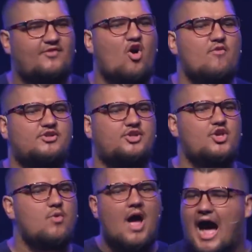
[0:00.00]
over to
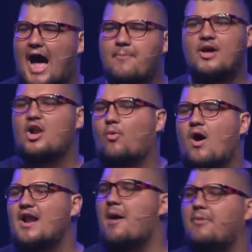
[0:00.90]
you. I'm going to
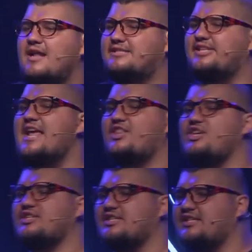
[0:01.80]
run. I'm going to take
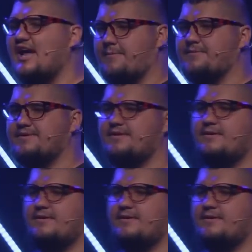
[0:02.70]
these steps